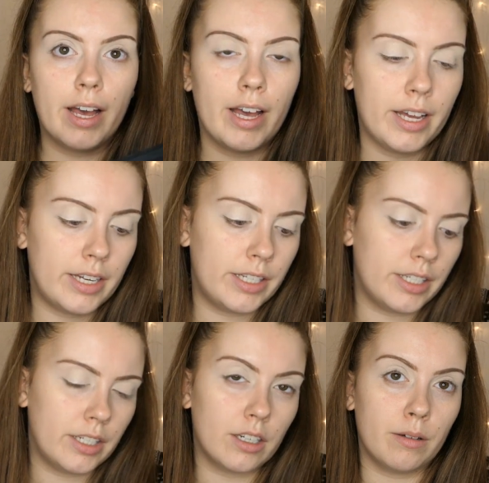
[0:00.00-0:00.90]

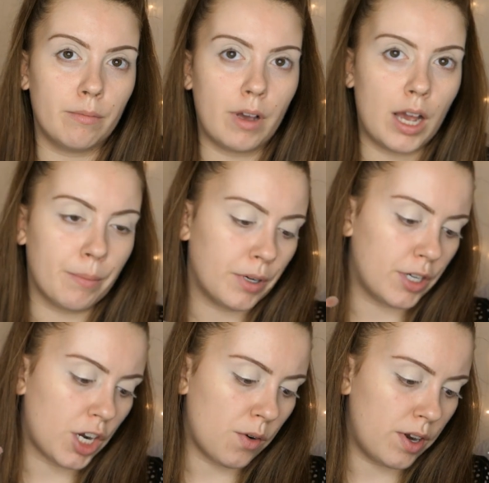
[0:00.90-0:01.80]
and I'm going
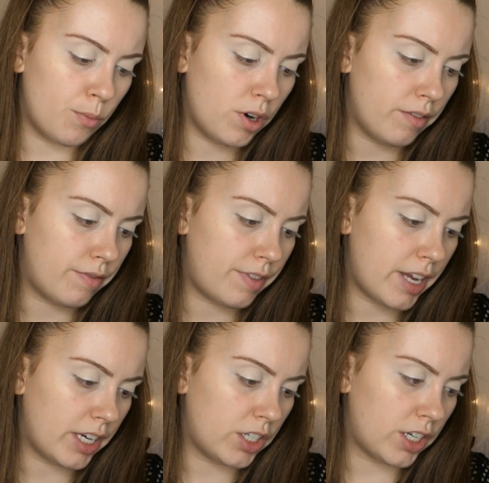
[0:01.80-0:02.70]
to go in with
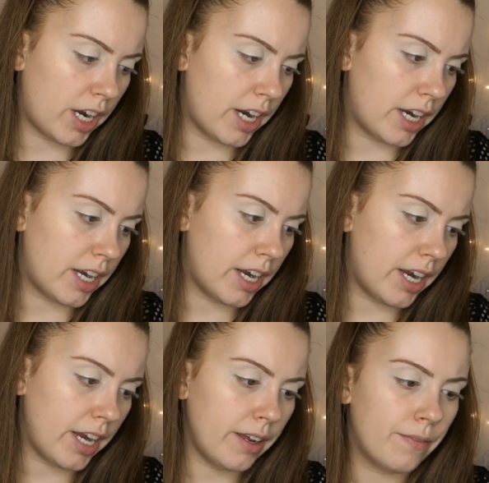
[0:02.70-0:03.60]
this shade
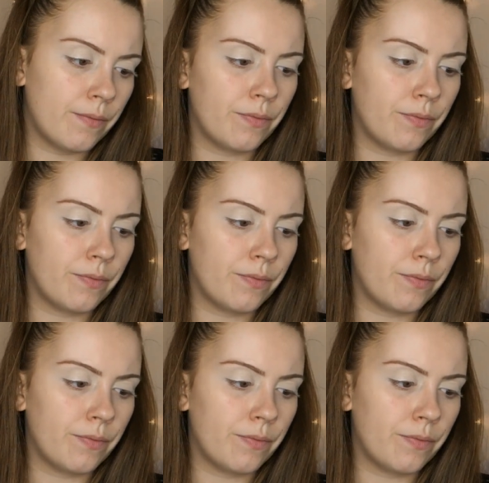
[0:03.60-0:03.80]
here,